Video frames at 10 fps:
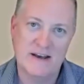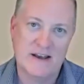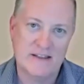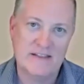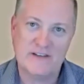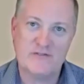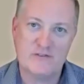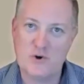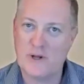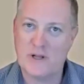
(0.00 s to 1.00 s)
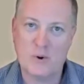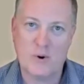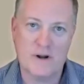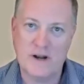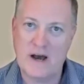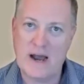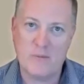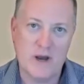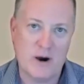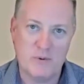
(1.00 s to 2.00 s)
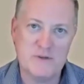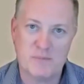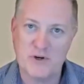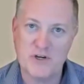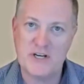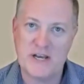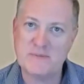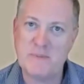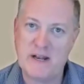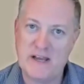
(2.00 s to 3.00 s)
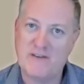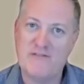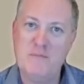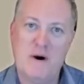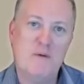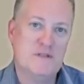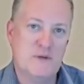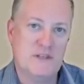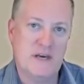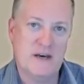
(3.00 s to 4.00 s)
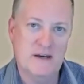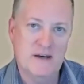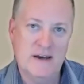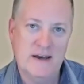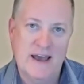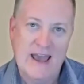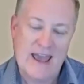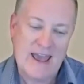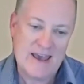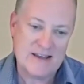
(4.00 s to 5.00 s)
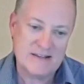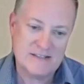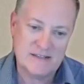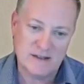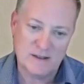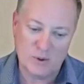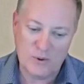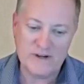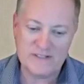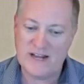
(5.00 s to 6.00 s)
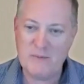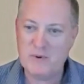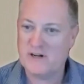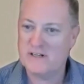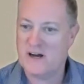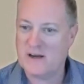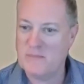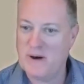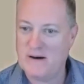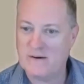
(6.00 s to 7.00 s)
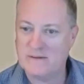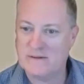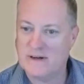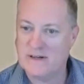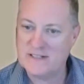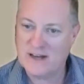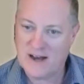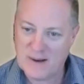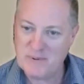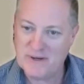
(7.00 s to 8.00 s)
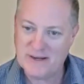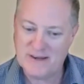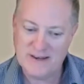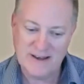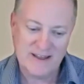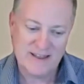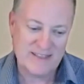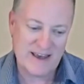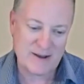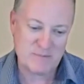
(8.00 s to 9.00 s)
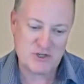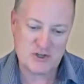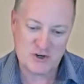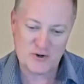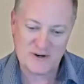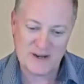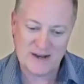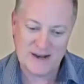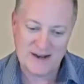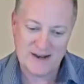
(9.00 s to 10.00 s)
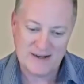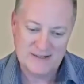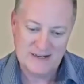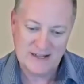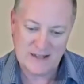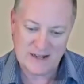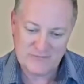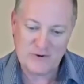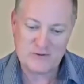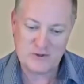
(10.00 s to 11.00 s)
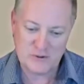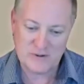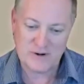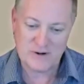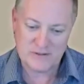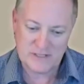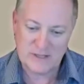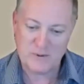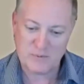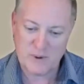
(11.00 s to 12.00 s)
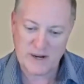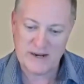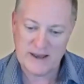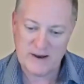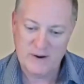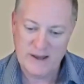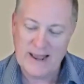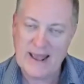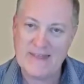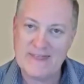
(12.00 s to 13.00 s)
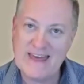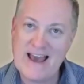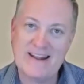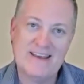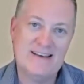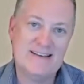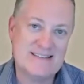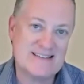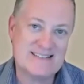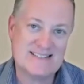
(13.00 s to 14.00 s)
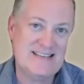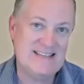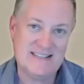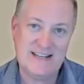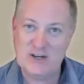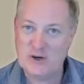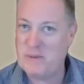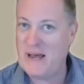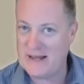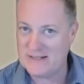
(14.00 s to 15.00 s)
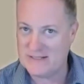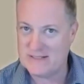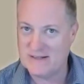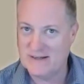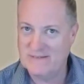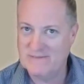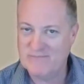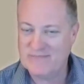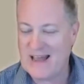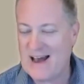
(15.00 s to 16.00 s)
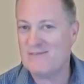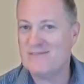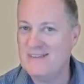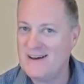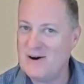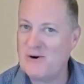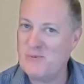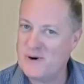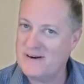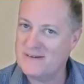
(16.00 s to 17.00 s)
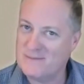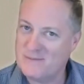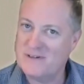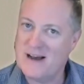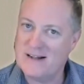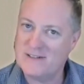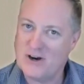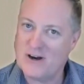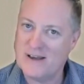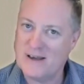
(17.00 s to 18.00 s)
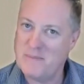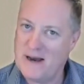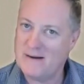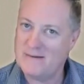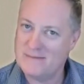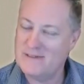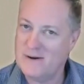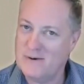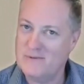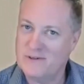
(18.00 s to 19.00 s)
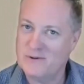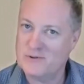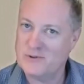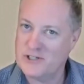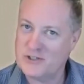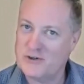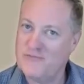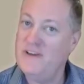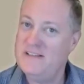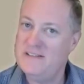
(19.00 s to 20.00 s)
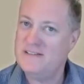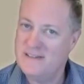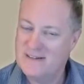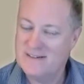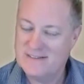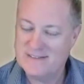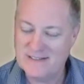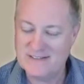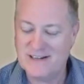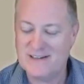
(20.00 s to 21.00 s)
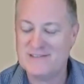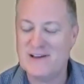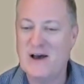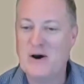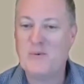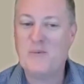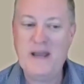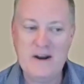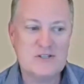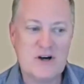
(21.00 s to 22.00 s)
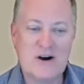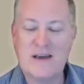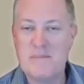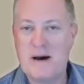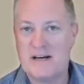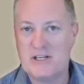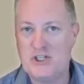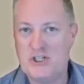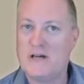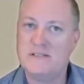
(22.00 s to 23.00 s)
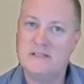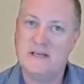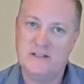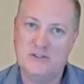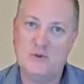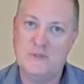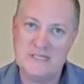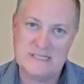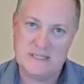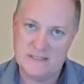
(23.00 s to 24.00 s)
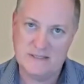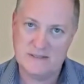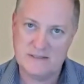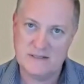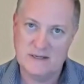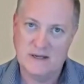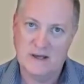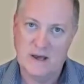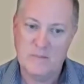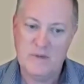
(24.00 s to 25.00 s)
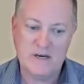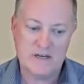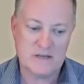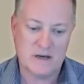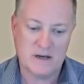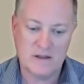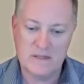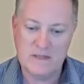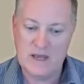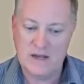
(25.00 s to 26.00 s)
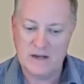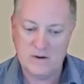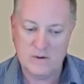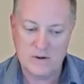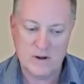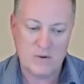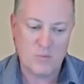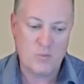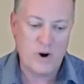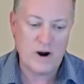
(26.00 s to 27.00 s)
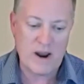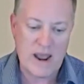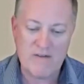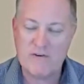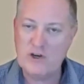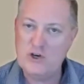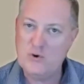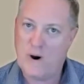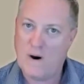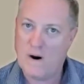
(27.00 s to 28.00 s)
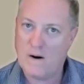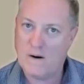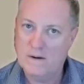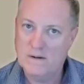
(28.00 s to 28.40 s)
Thanks for joining Lauren and I. We always appreciate spending a few moments with you. And Lauren, today we're going to talk about a topic that I'm sure a lot of folks are dealing with right now, and that is seasoning your pets. Now, no, we're not talking about, your traditional feast seasonings. We are talking about adjusting to the seasons because in wherever you are,